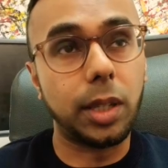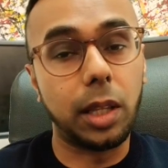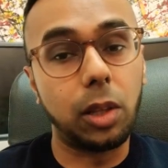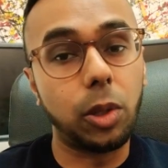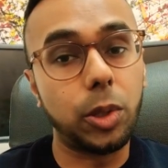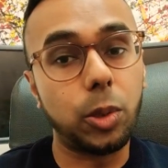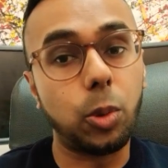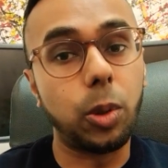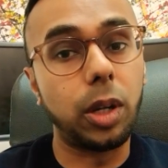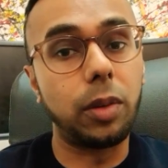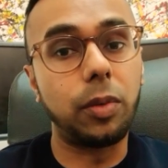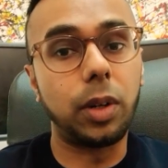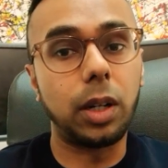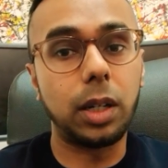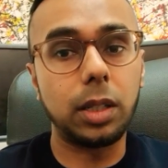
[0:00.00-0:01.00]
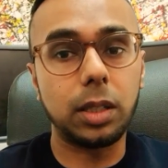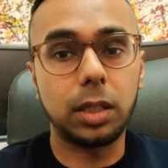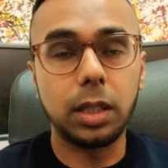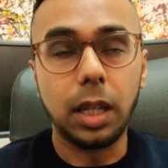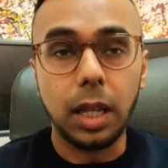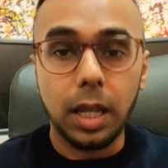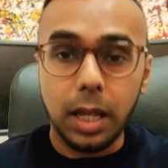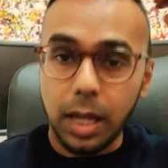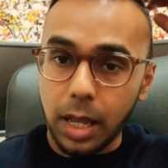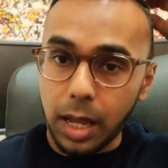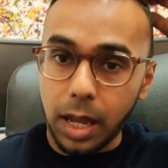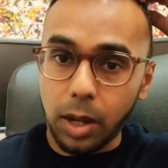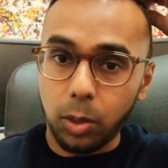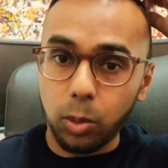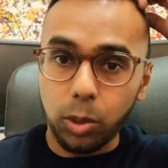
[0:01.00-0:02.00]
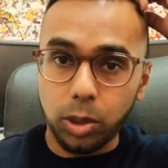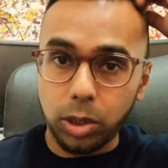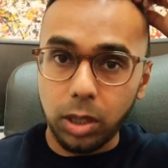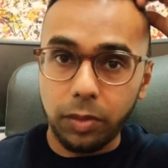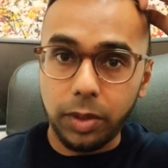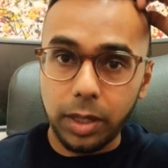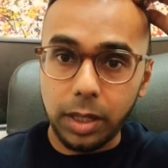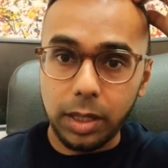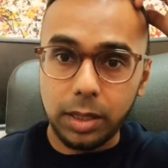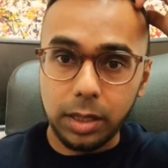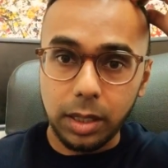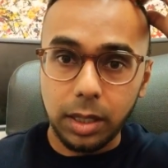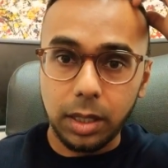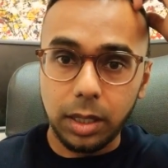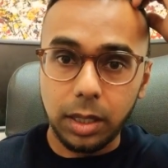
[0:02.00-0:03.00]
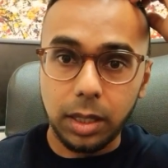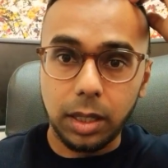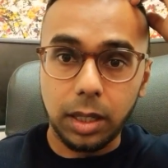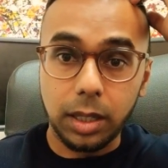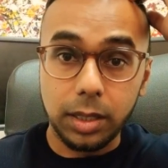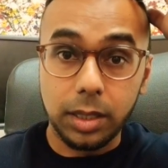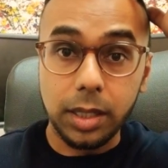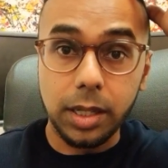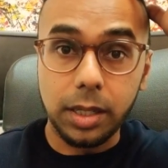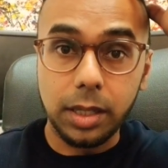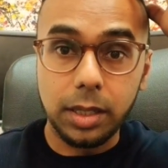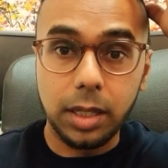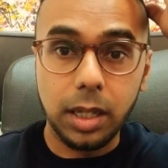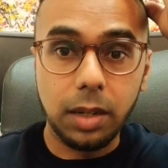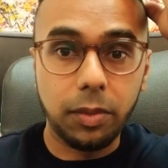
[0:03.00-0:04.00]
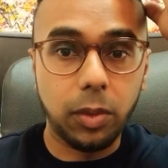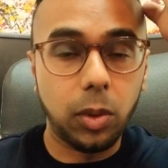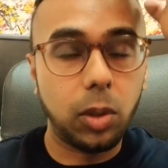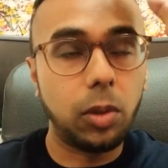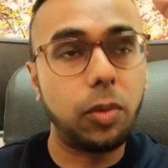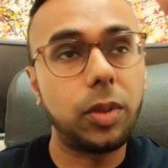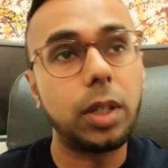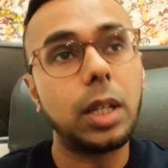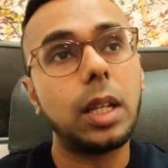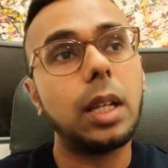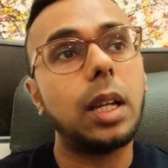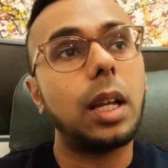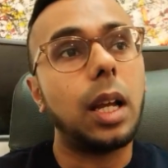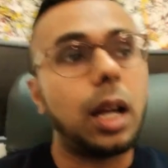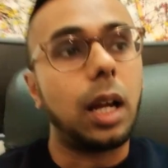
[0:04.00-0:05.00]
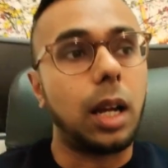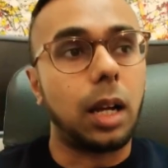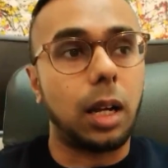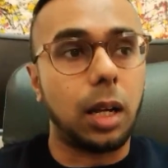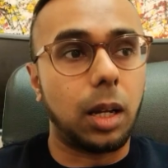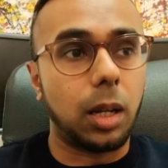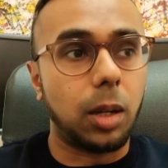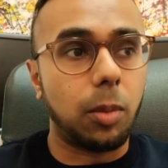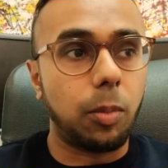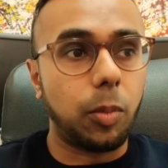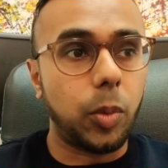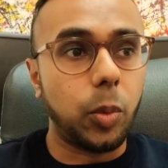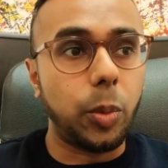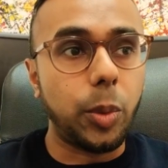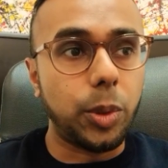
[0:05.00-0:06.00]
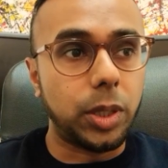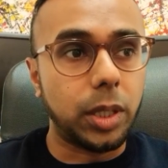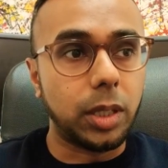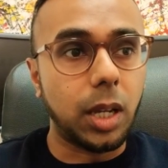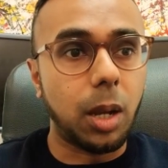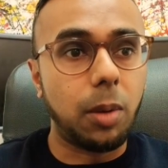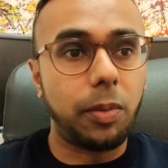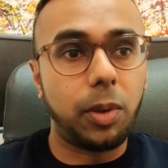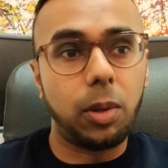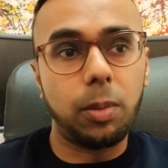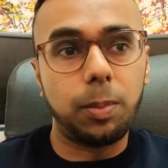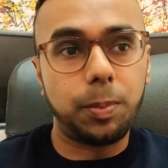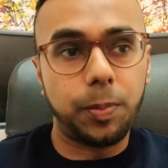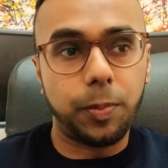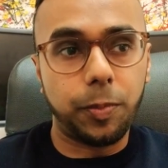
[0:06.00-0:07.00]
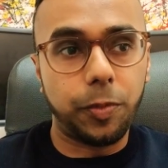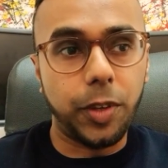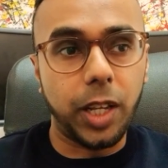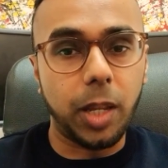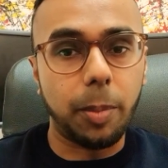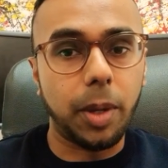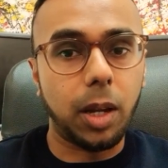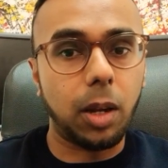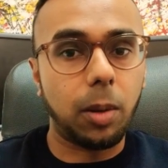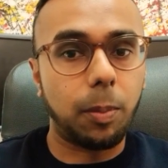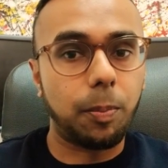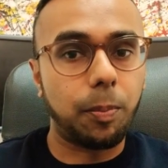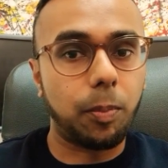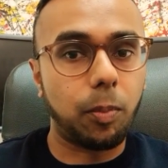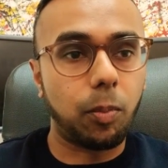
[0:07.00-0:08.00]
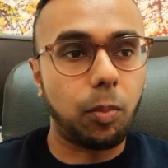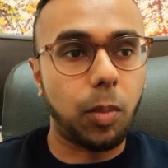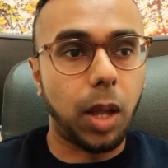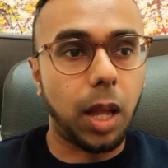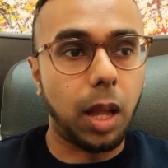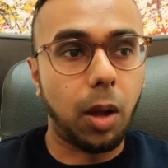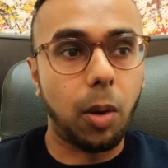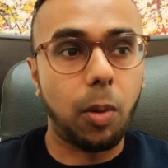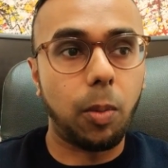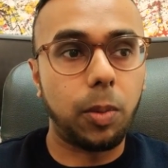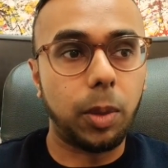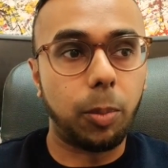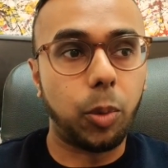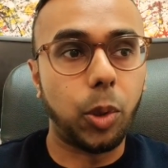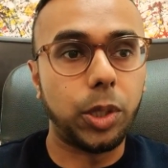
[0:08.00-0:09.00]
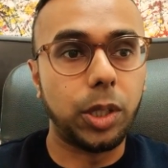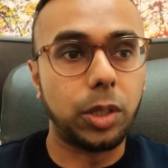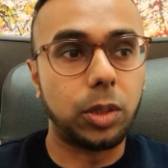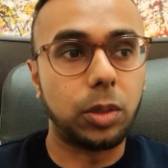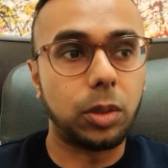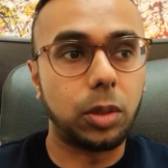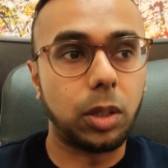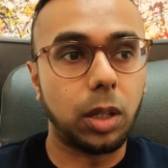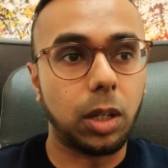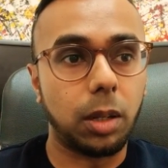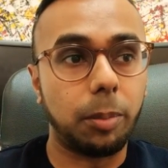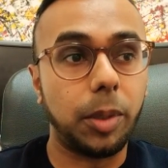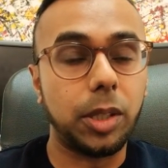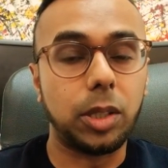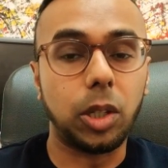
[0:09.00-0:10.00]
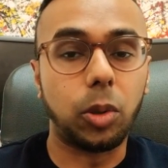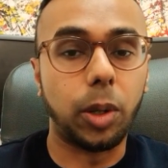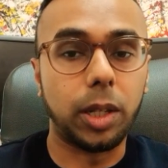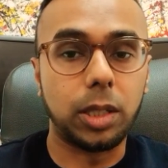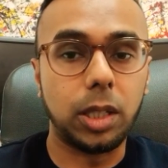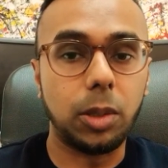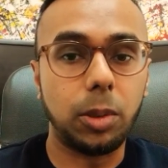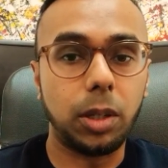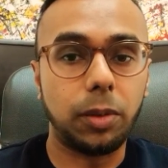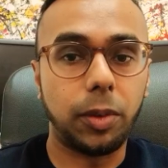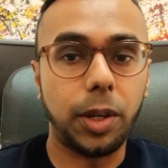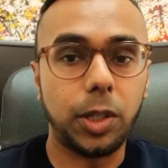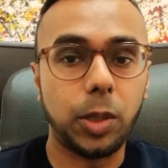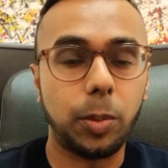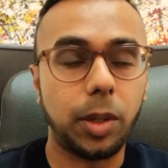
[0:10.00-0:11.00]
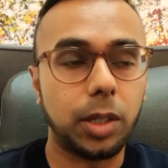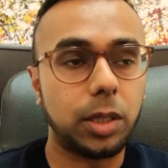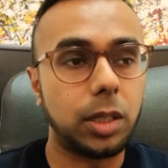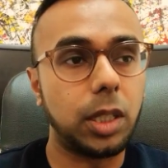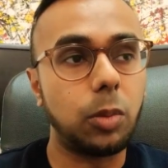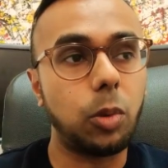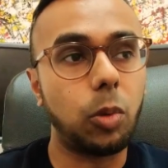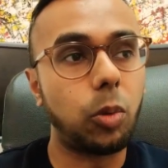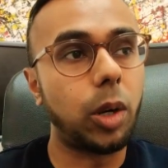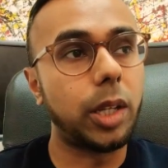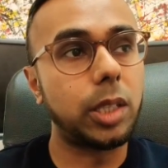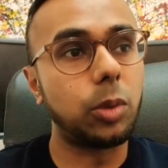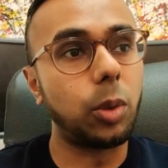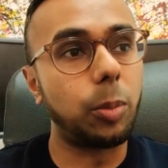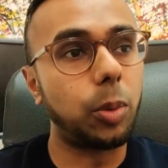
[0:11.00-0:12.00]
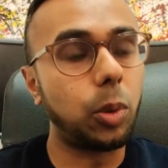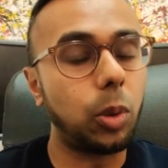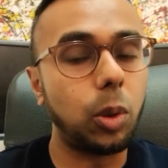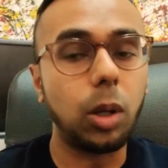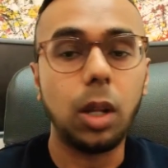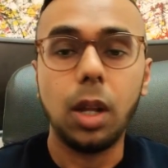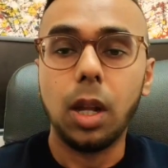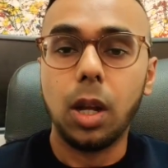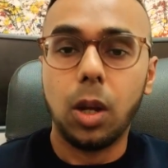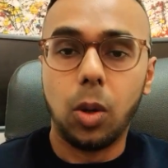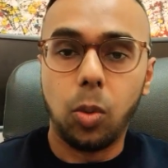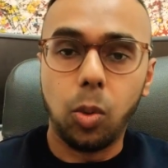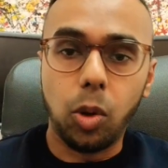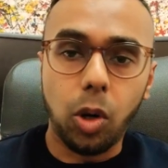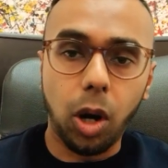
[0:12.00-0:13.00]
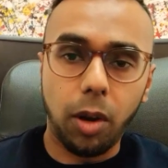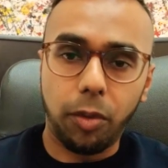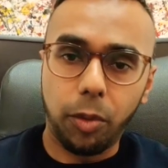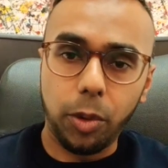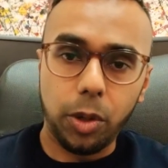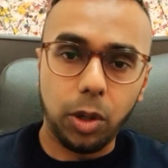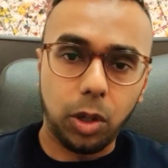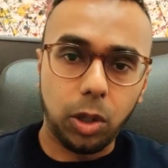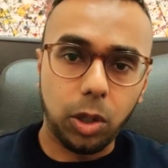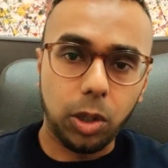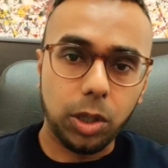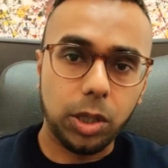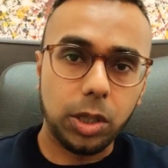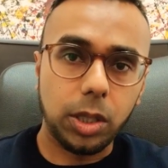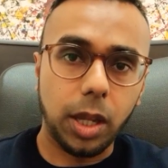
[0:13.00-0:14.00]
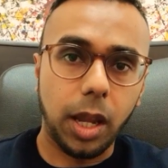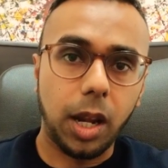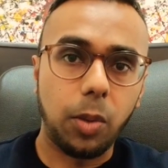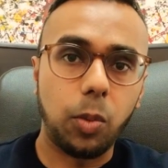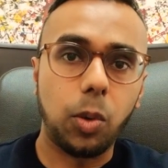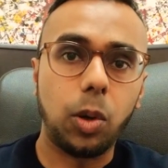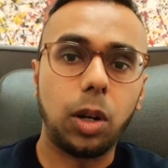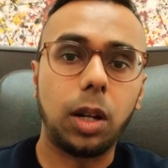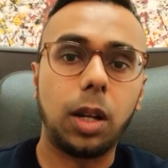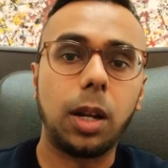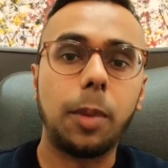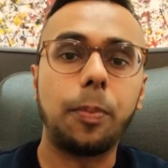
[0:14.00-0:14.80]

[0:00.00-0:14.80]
technological advance, and also there's uncertainty involved. We will sit down with you, think about how the project meets the criteria for HMRC. We'll write a report. We'll go through your costs, and we'll